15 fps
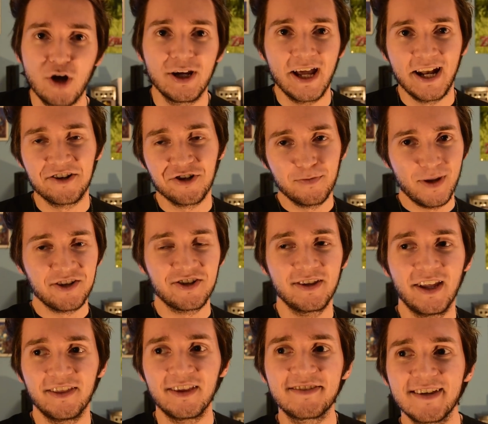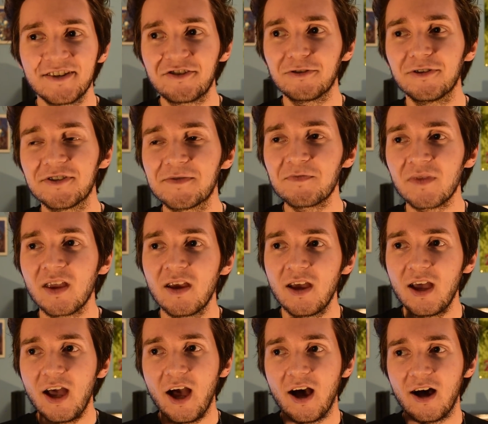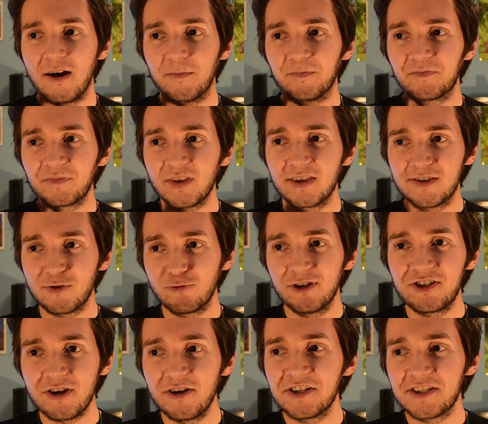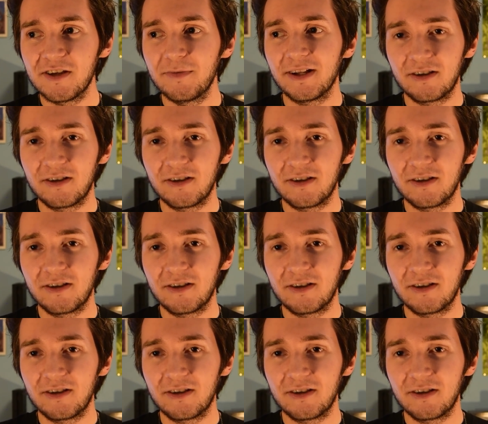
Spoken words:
Oh yeah, and I should mention that the sigils, to recharge them,